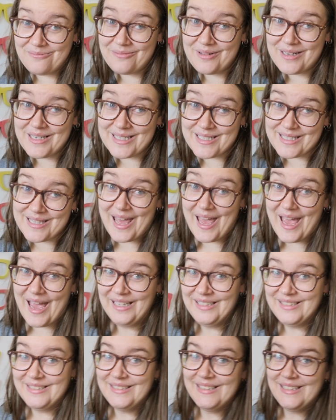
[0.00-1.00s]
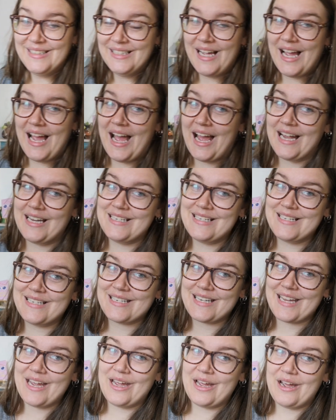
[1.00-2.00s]
which is there.
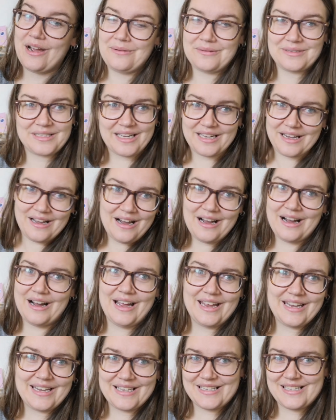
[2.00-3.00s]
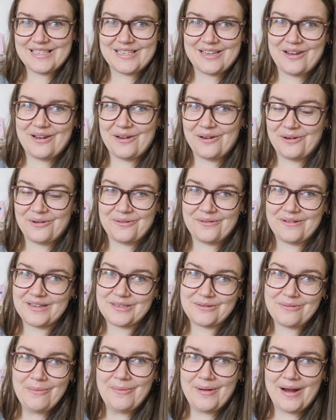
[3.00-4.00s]
And uh, I was like, oh, I could sew
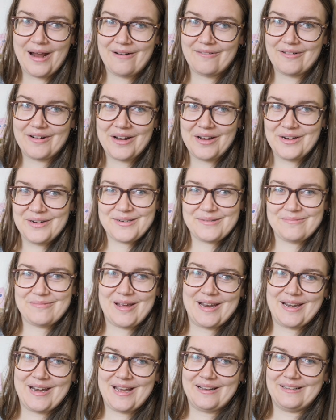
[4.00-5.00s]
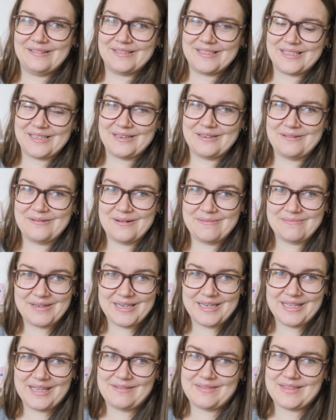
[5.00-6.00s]
swimwear and underwear now. So I'm
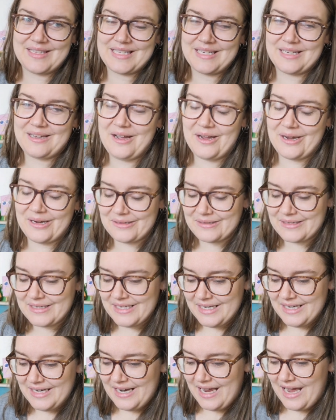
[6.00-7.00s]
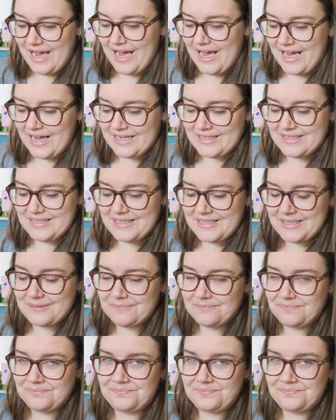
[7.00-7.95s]
going to give this a go. And